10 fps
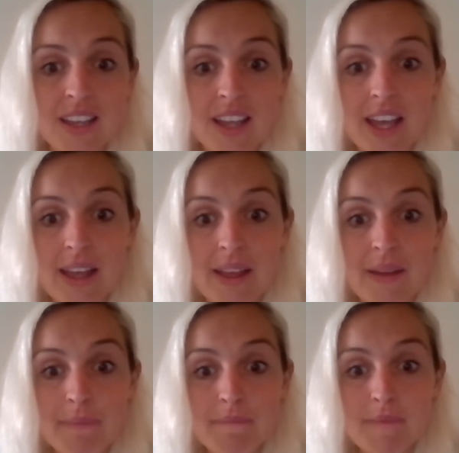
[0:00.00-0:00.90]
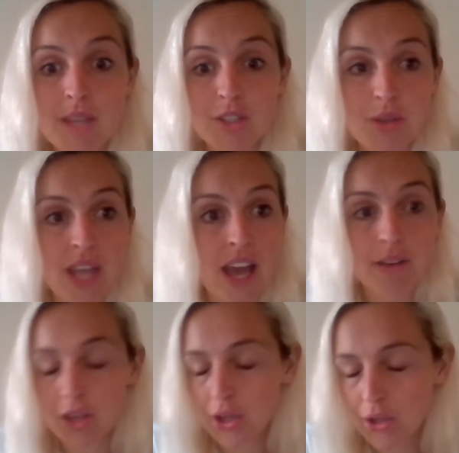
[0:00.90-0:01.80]
So yeah,
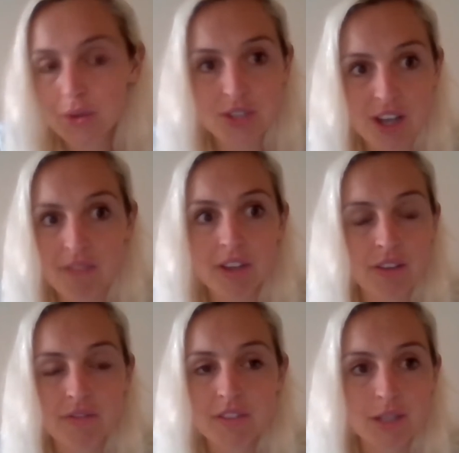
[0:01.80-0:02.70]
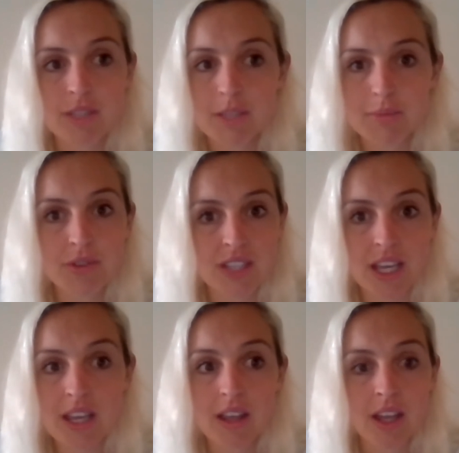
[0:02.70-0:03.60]
huge advocate for doing sports
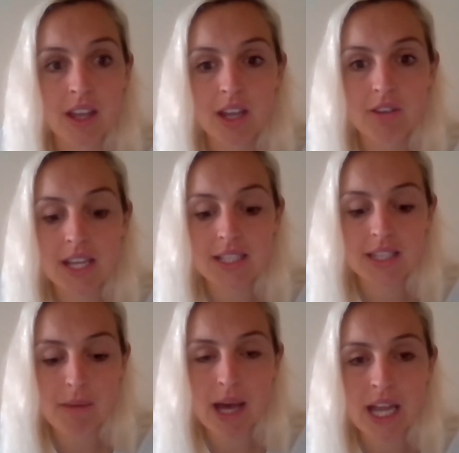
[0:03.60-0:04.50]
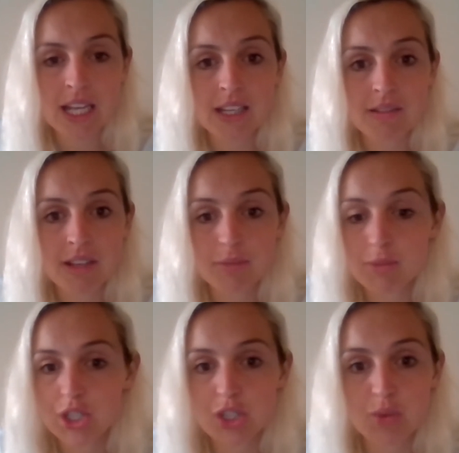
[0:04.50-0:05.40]
psych and creating that myelin as
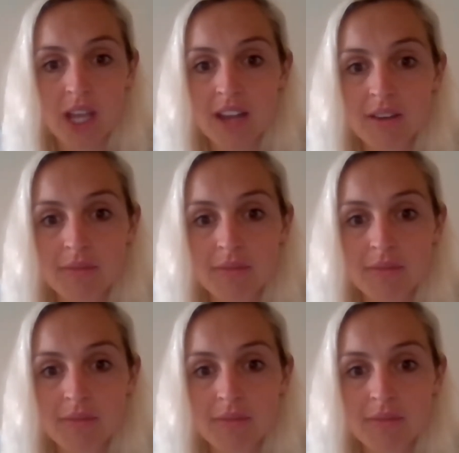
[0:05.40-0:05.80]
much as we can.